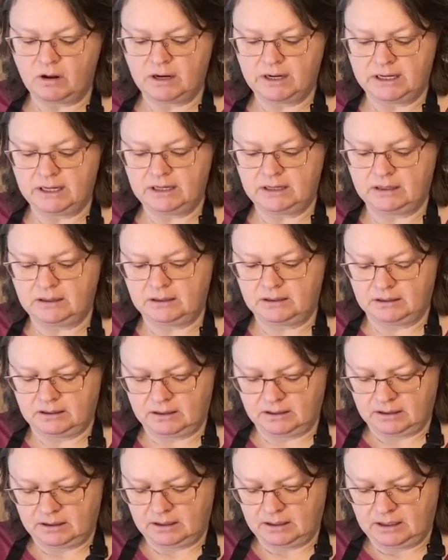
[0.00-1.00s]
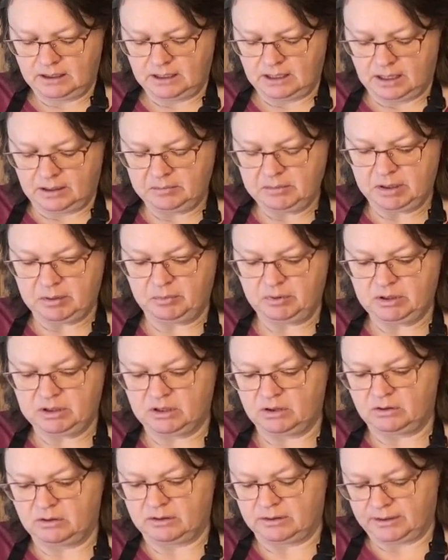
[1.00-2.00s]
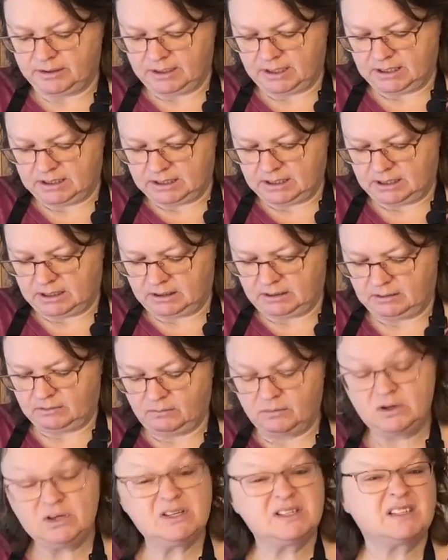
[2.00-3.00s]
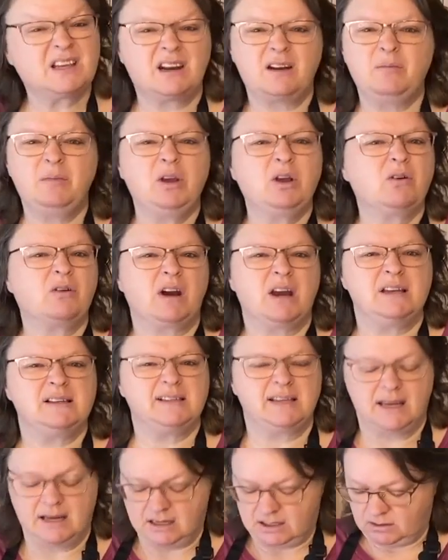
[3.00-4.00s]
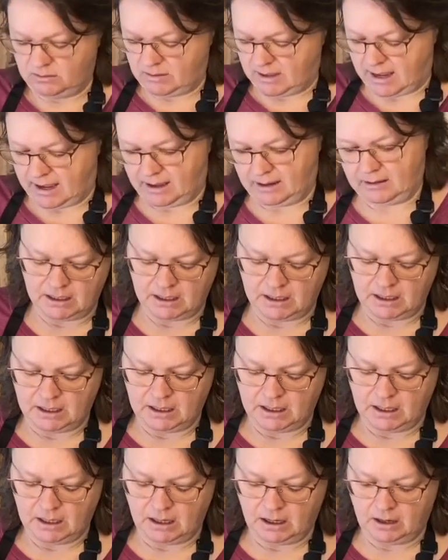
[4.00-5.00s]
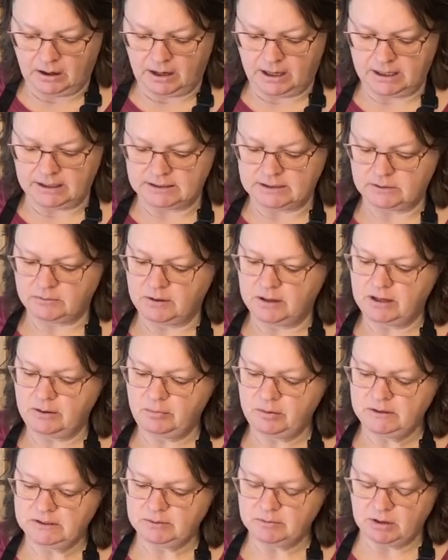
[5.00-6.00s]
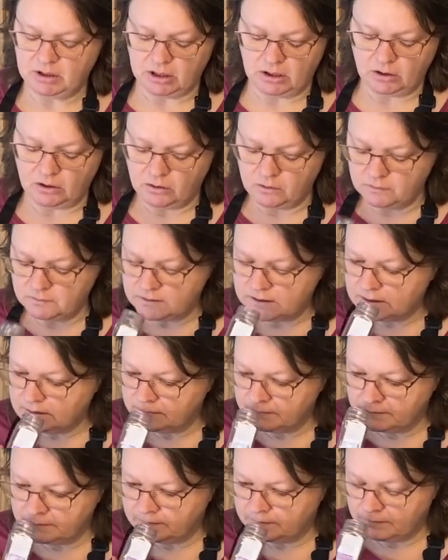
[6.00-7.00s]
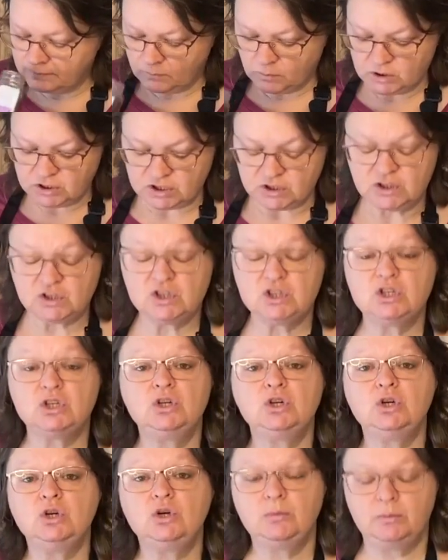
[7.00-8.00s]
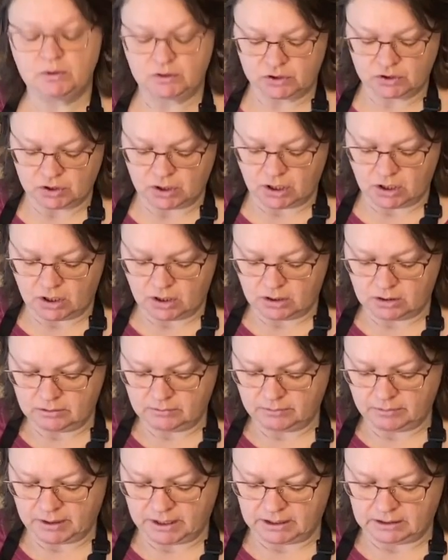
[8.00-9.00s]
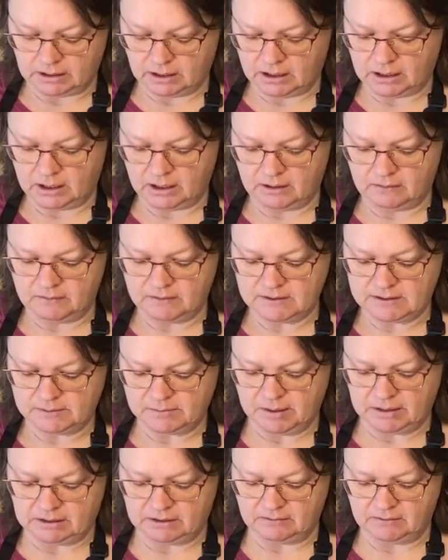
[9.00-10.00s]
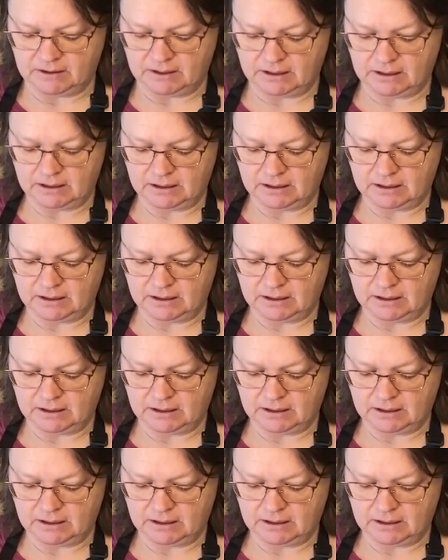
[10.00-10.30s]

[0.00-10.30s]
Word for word: it, I'm going to put the whole thing in there. We're just going to be crazy and do that. All right, so we're going to put some cloves, which is super strong, but I love the smell of it.